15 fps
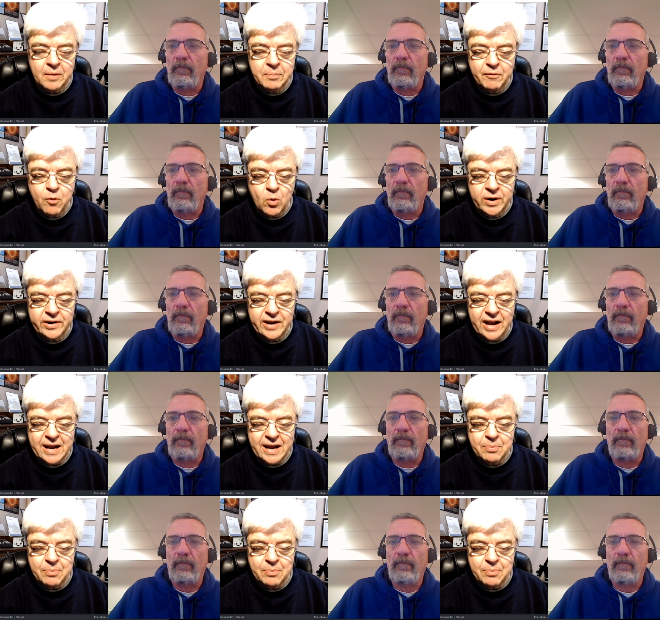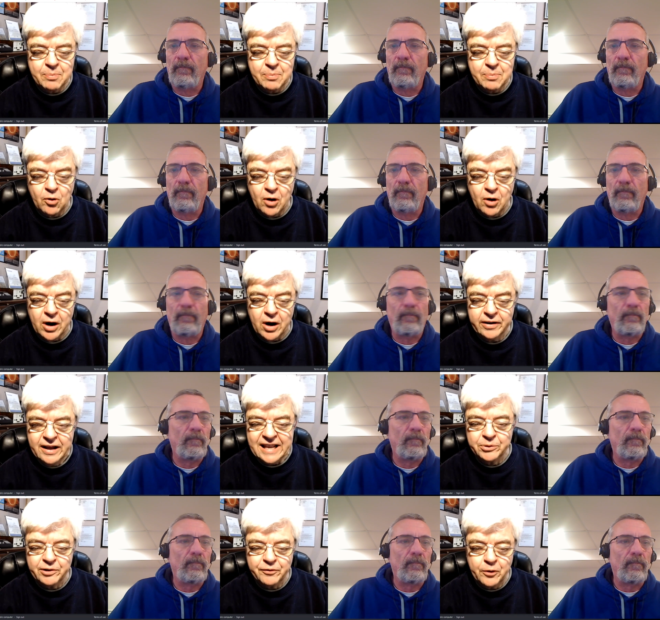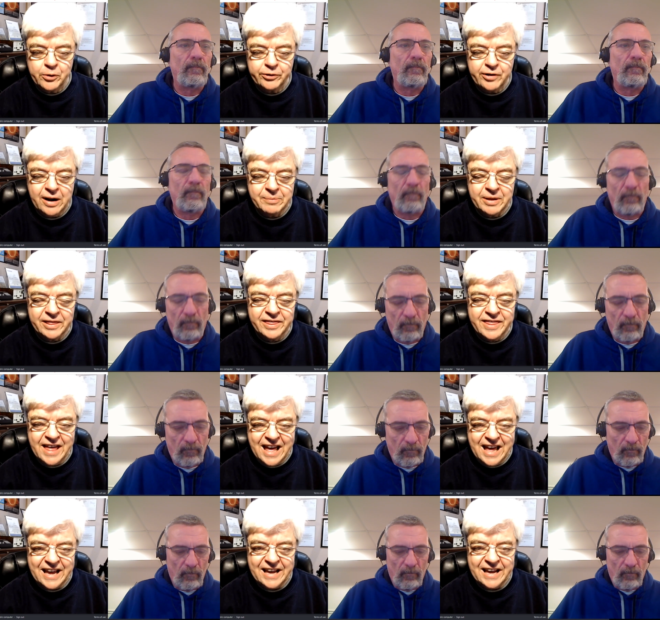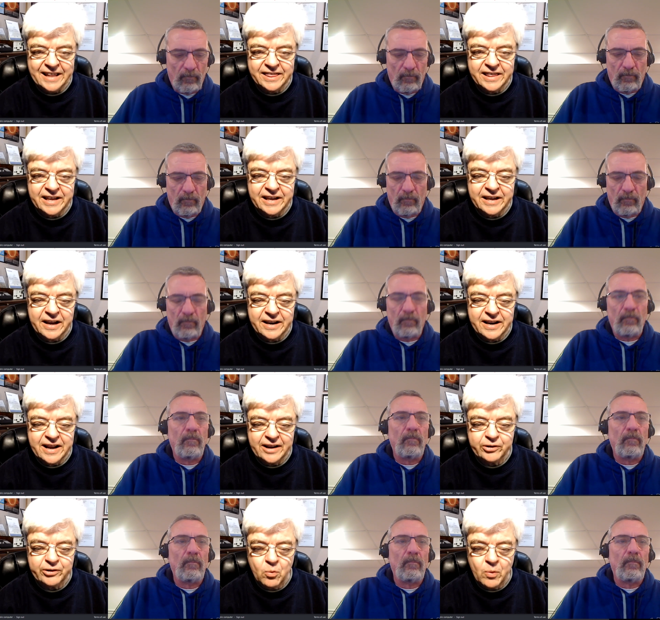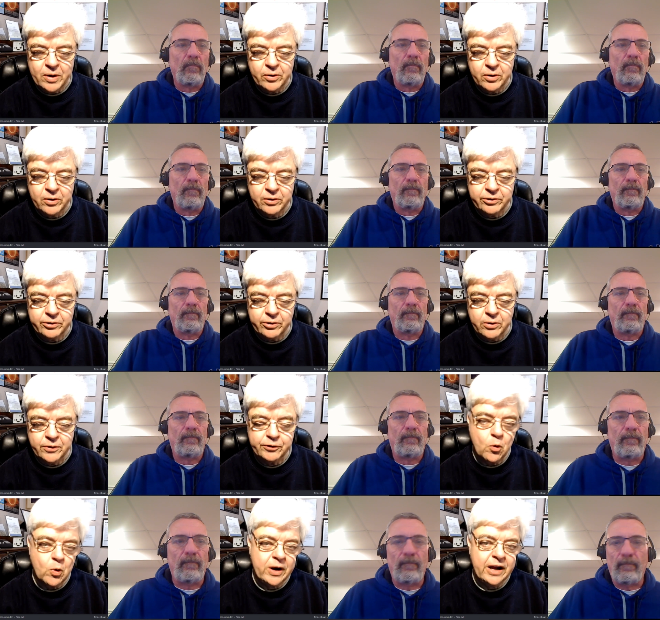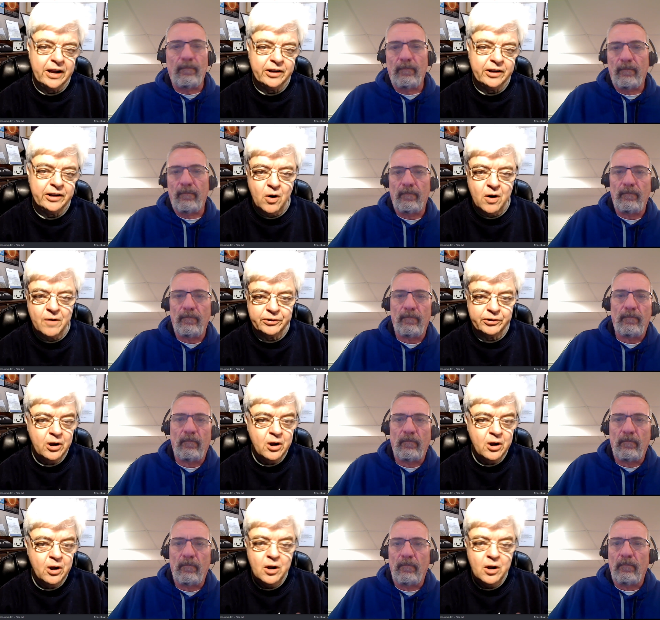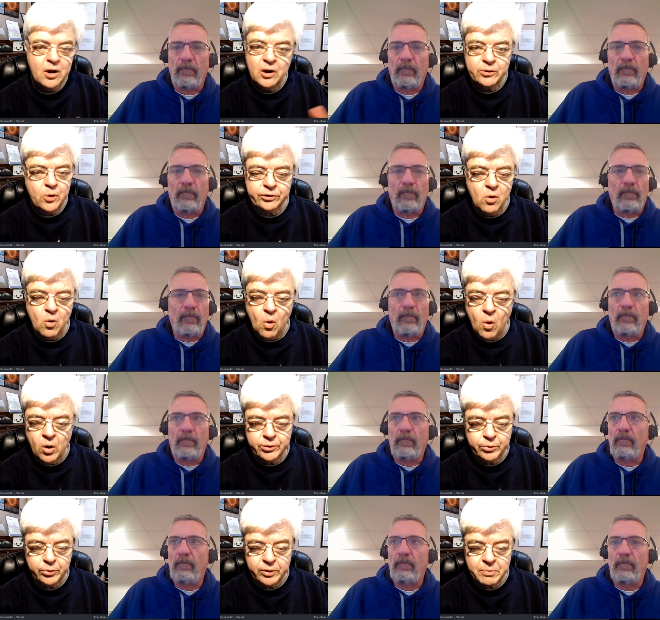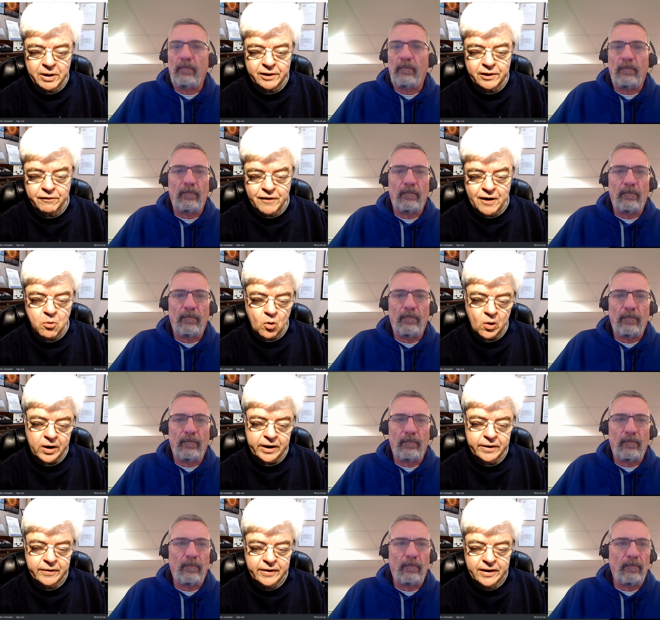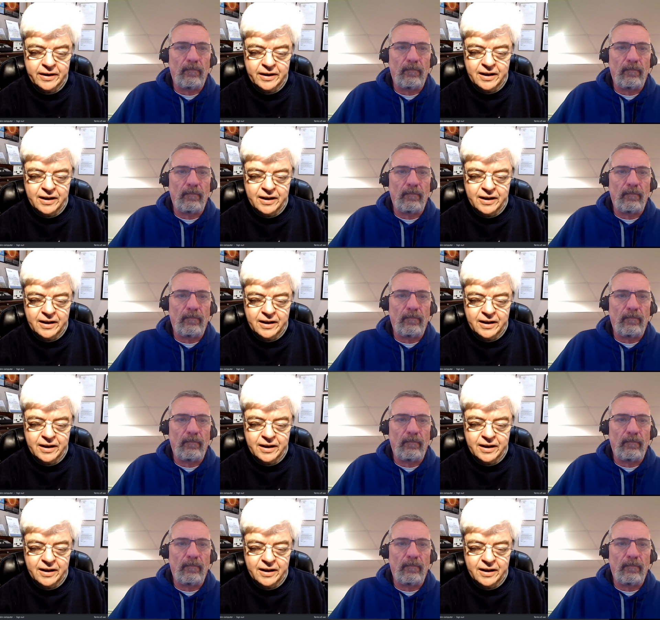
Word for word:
Speaker 1: uh, before daybreak. And that was the first time that they, at the uh, National Weather Service Forecast Office, saw snow all through the month of February.